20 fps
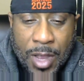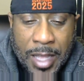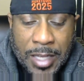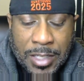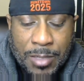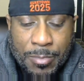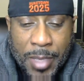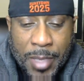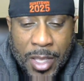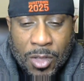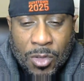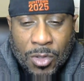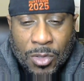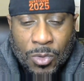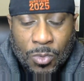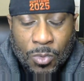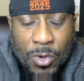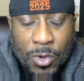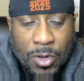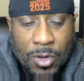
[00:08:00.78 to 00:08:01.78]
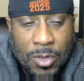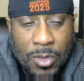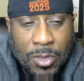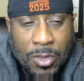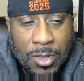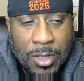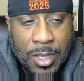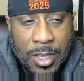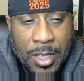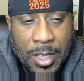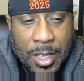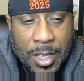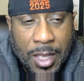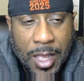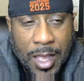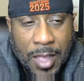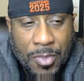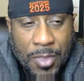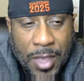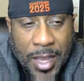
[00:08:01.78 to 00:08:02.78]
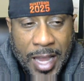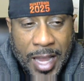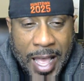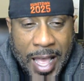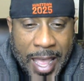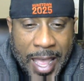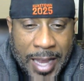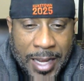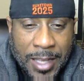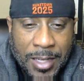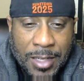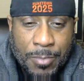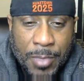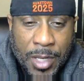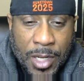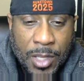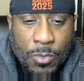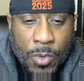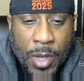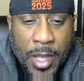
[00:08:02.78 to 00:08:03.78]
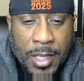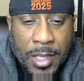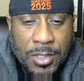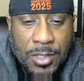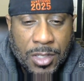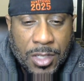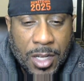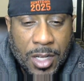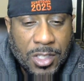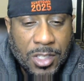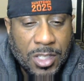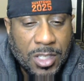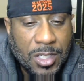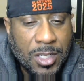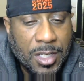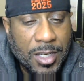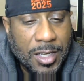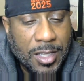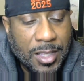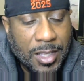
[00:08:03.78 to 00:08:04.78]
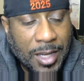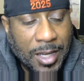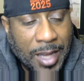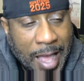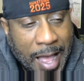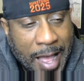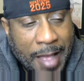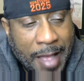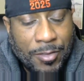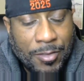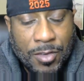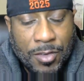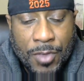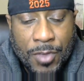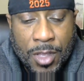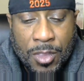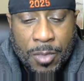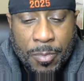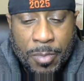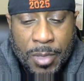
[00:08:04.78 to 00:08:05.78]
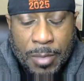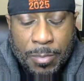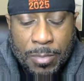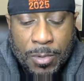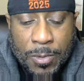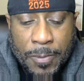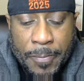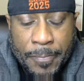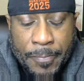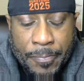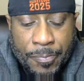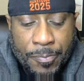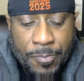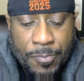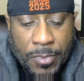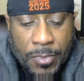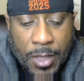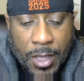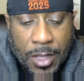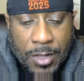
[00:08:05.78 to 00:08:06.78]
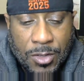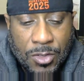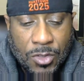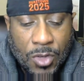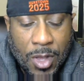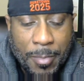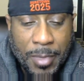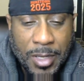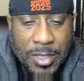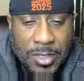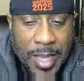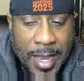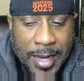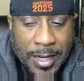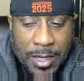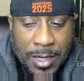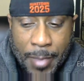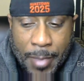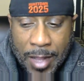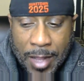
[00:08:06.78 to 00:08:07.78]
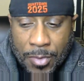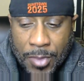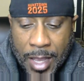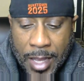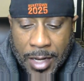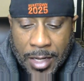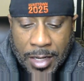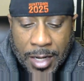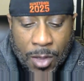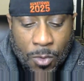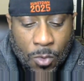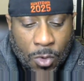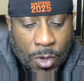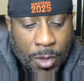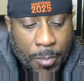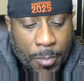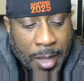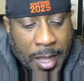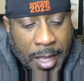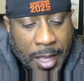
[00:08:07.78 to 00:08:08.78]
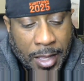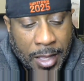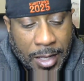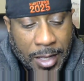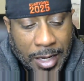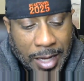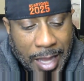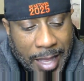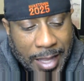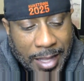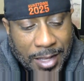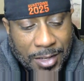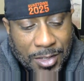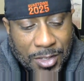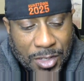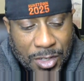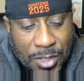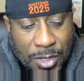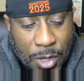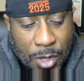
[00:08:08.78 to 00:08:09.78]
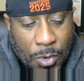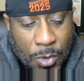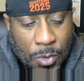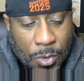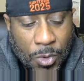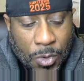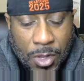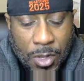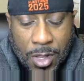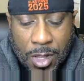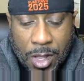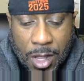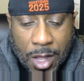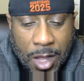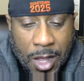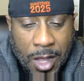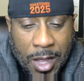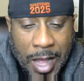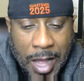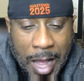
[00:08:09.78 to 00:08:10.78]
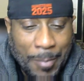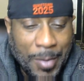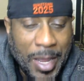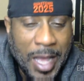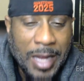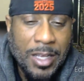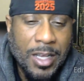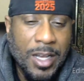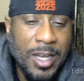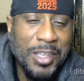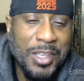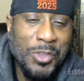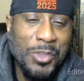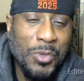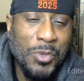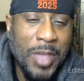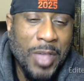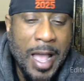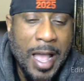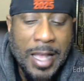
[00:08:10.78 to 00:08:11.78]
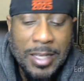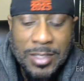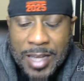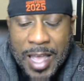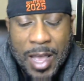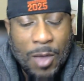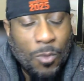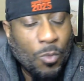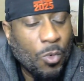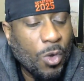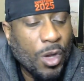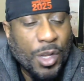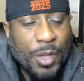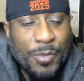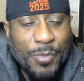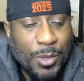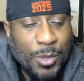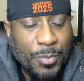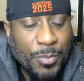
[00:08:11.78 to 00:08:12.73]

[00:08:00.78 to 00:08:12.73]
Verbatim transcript: to make on the world and that I had in many ways touched the lives of other people. And so I'm excited about that. And I want my clients to know uh, I'm not cutting you guys, not one of you.